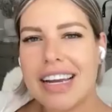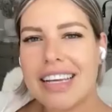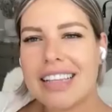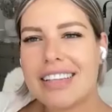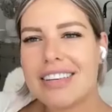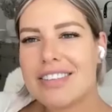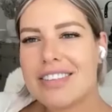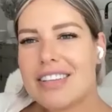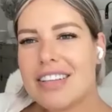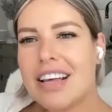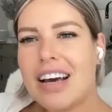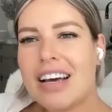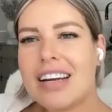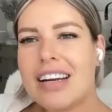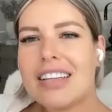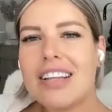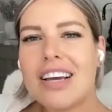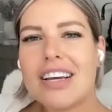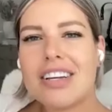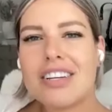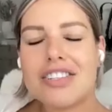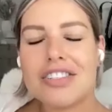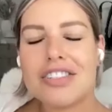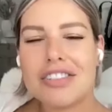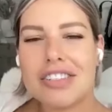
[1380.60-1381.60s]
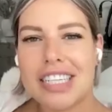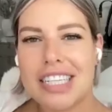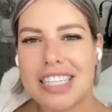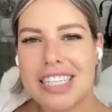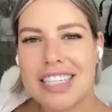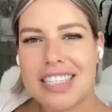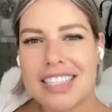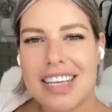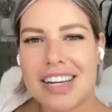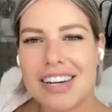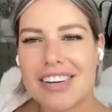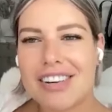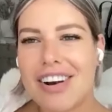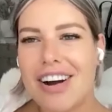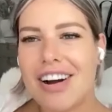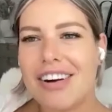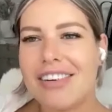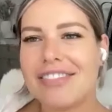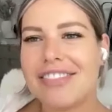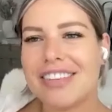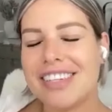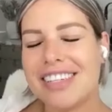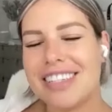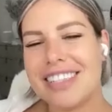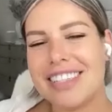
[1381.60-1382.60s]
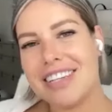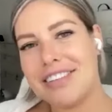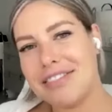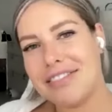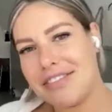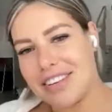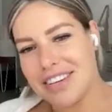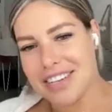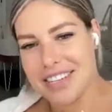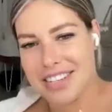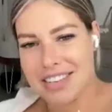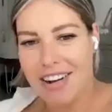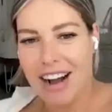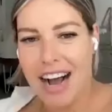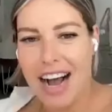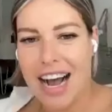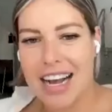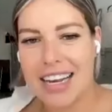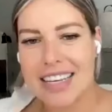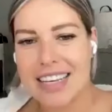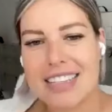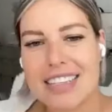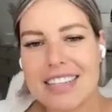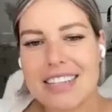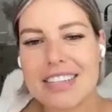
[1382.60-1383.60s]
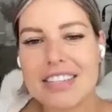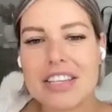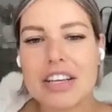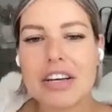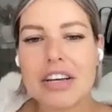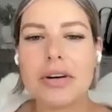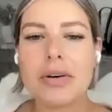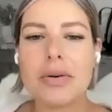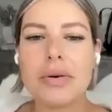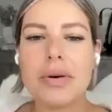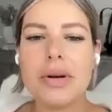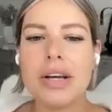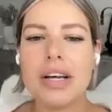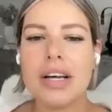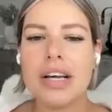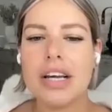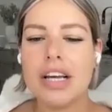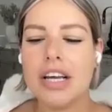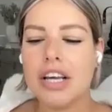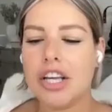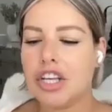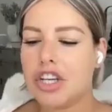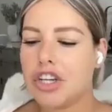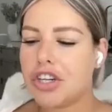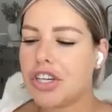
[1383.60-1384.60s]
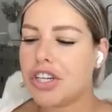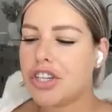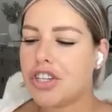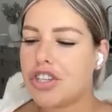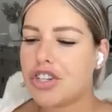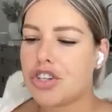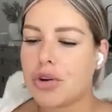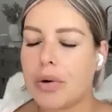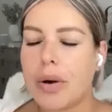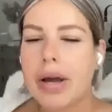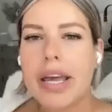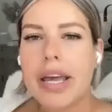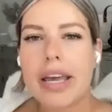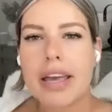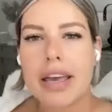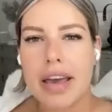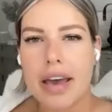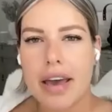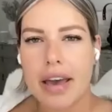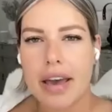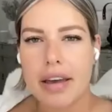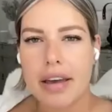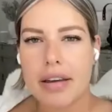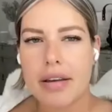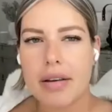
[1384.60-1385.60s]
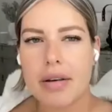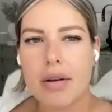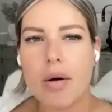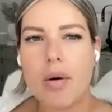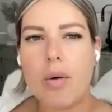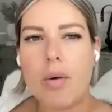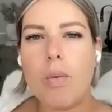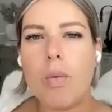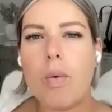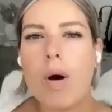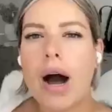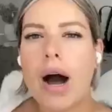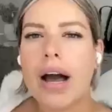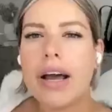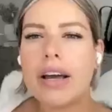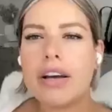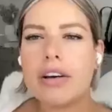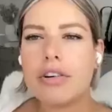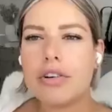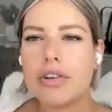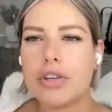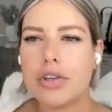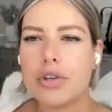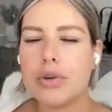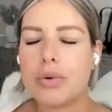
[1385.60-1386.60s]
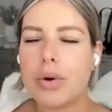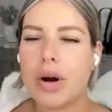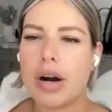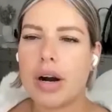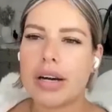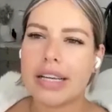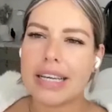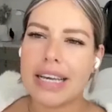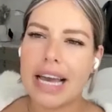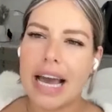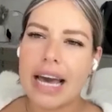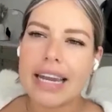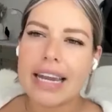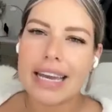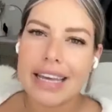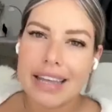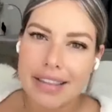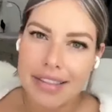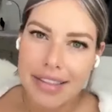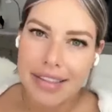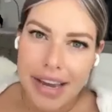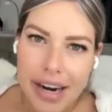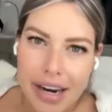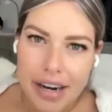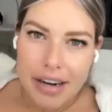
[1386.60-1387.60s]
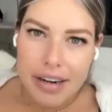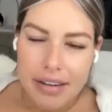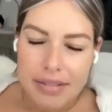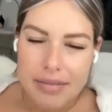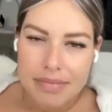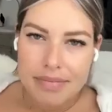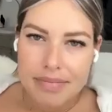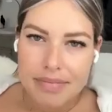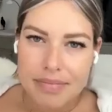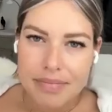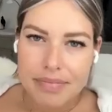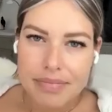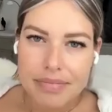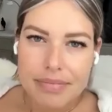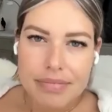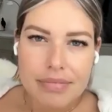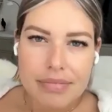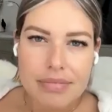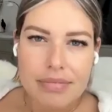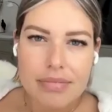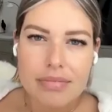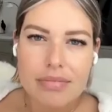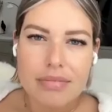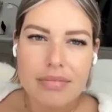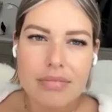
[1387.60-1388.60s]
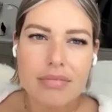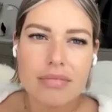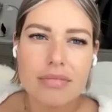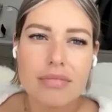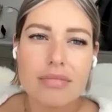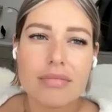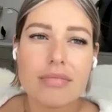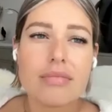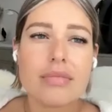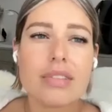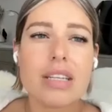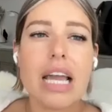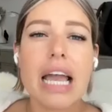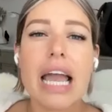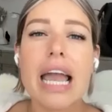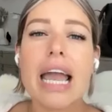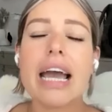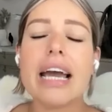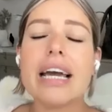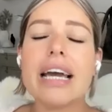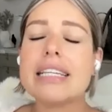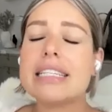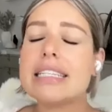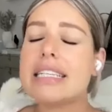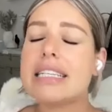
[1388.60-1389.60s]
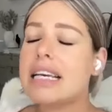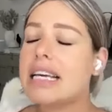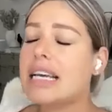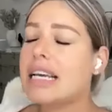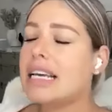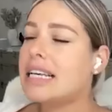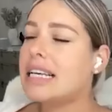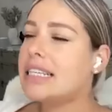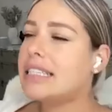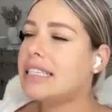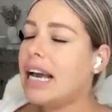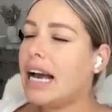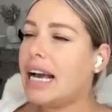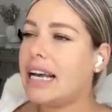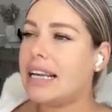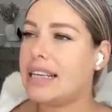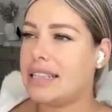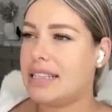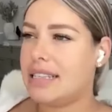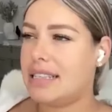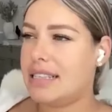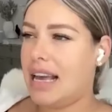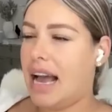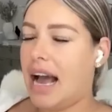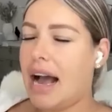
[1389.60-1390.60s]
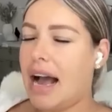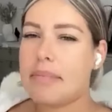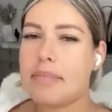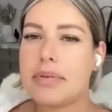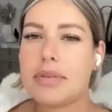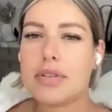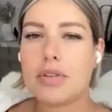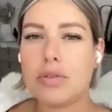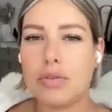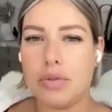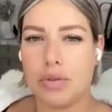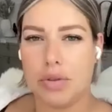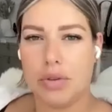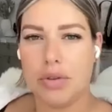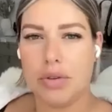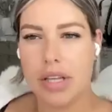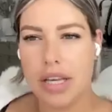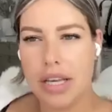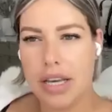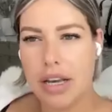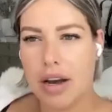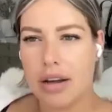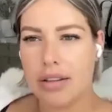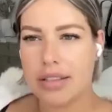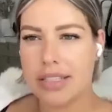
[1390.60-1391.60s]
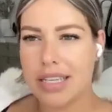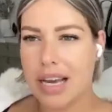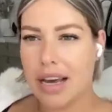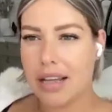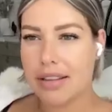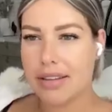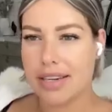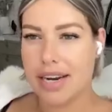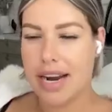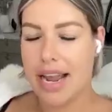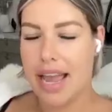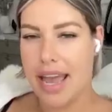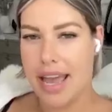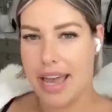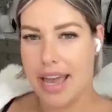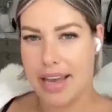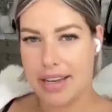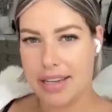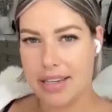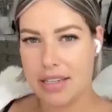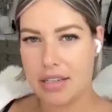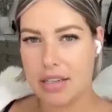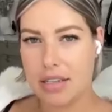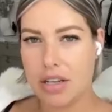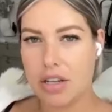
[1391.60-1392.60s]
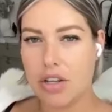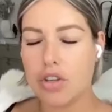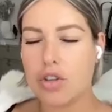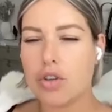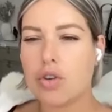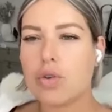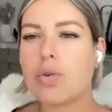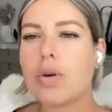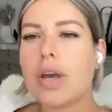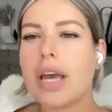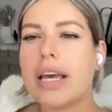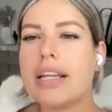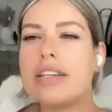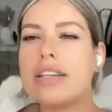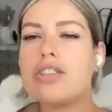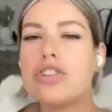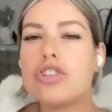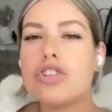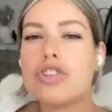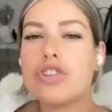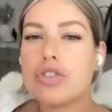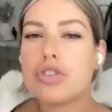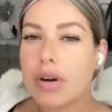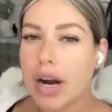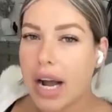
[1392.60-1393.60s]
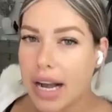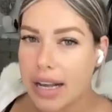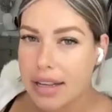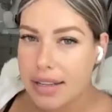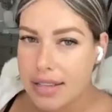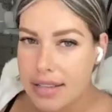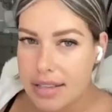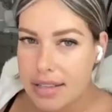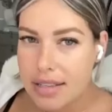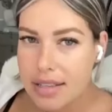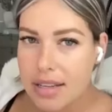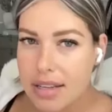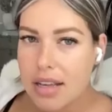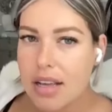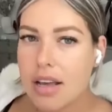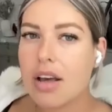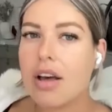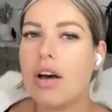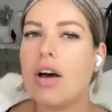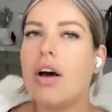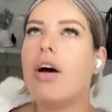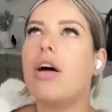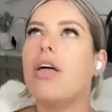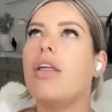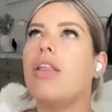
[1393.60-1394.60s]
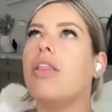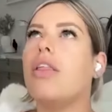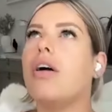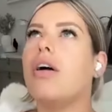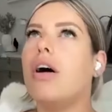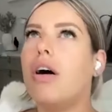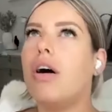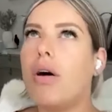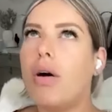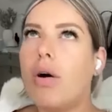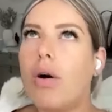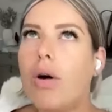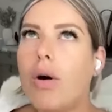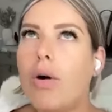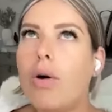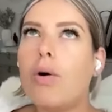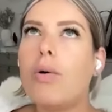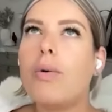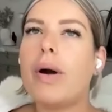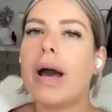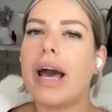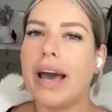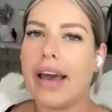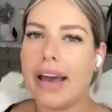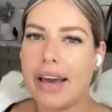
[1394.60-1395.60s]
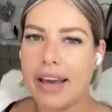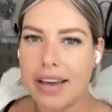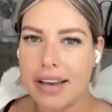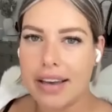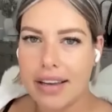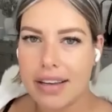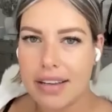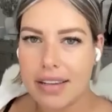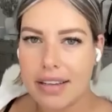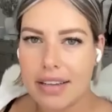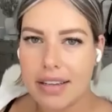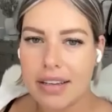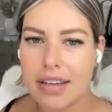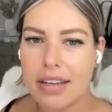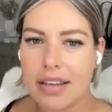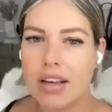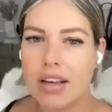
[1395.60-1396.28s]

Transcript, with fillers: right? There's a lot of luxuries that are offered in first class. And so you're enjoying it while you are getting there. And yes, absolutely. On the other hand, you can stress the whole way,